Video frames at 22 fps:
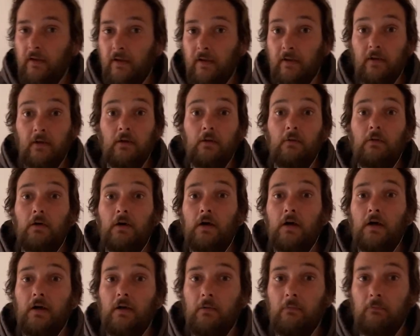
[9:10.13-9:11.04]
so
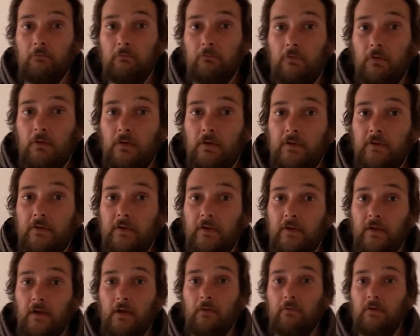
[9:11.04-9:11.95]
I'm
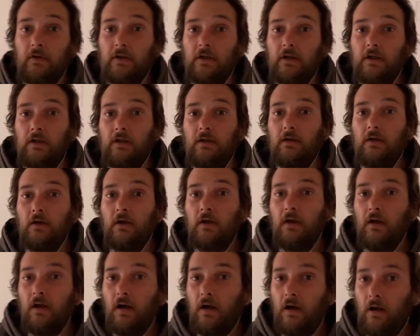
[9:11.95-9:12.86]
rocketed up
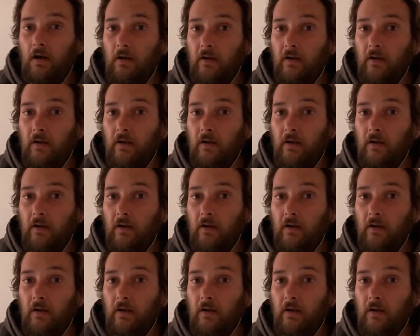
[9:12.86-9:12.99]
there.